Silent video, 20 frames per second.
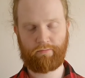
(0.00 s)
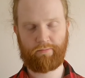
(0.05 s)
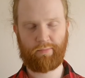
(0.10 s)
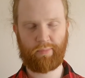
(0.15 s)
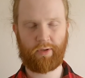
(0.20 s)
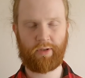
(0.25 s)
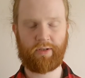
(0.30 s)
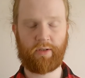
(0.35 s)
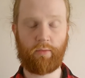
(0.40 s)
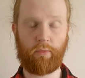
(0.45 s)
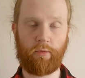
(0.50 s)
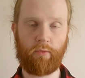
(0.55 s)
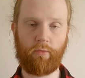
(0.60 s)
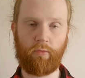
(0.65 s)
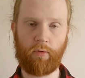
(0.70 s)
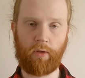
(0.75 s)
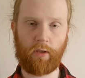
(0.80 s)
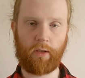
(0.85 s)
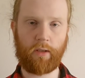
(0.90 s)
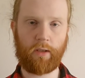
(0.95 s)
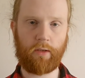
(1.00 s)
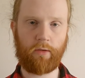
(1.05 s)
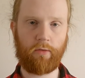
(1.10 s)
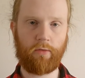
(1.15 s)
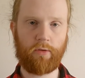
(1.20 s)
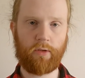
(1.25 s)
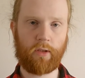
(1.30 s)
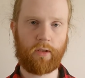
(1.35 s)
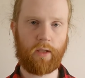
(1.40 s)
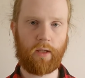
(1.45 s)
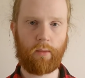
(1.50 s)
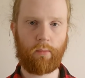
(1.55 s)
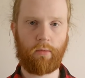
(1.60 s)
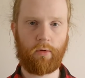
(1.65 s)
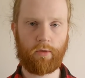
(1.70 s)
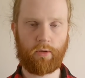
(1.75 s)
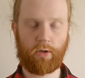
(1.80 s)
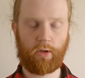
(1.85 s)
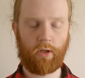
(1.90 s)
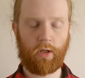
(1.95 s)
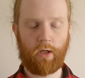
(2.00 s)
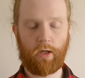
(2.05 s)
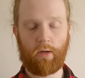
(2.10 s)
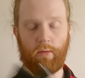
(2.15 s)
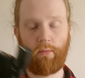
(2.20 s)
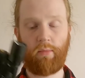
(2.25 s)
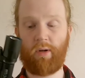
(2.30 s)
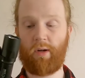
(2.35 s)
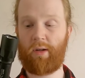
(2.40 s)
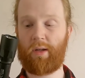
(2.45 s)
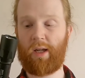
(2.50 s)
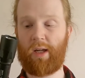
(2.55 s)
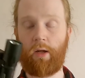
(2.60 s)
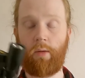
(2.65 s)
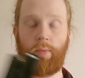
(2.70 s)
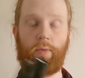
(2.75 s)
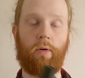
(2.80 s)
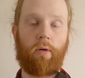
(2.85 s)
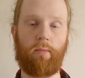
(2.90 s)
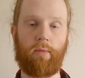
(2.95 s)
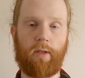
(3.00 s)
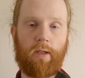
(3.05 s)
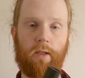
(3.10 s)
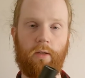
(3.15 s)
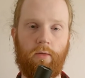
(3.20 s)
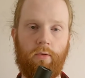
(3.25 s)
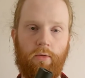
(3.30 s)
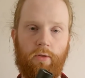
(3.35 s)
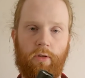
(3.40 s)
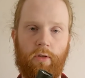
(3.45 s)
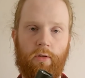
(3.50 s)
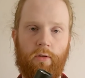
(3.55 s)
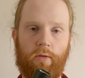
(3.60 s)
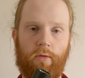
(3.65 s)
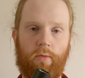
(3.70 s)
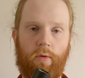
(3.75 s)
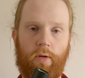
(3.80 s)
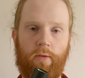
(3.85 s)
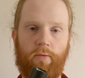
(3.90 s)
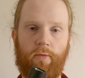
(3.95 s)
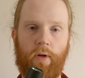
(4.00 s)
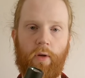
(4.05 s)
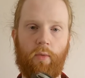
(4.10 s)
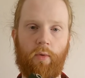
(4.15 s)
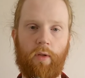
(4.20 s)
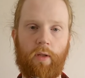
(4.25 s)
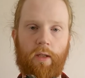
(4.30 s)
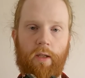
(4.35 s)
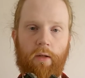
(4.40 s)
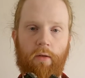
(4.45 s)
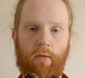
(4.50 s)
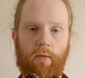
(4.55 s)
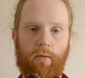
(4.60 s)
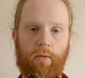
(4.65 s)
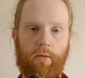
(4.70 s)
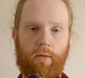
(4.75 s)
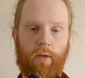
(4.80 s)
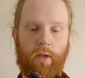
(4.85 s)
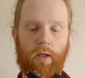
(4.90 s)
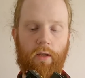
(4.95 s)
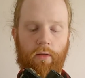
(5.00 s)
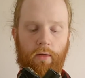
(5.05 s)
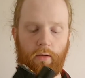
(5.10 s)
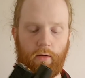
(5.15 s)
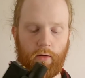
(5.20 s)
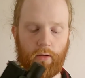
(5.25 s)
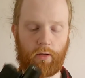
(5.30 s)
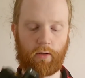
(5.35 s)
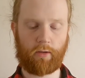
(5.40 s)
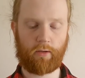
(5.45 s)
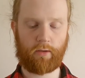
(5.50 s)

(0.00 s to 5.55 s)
because I wouldn't really use it that much, but I'll probably use it quite frequently on the Glock